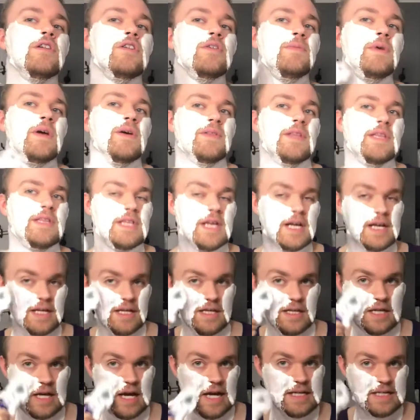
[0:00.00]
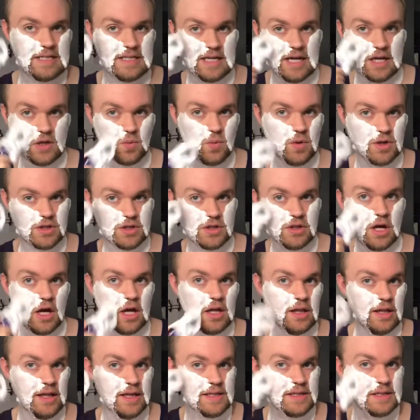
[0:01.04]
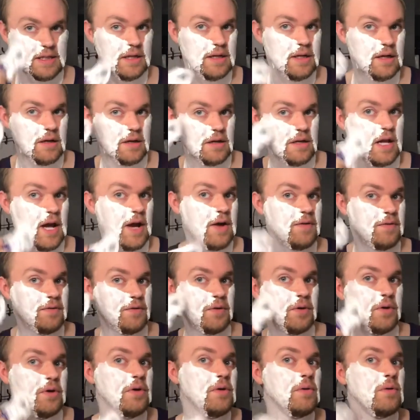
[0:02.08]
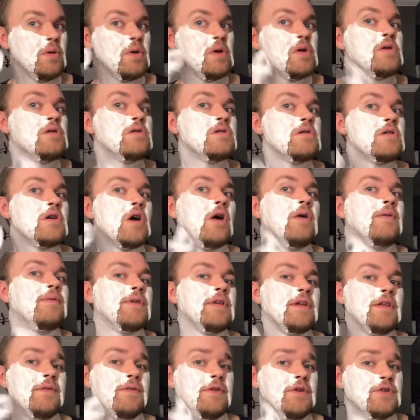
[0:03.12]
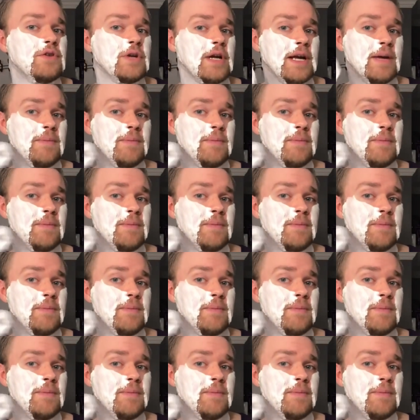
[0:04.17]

to be able to di dissect what's not listed down for you. Hopefully in the future I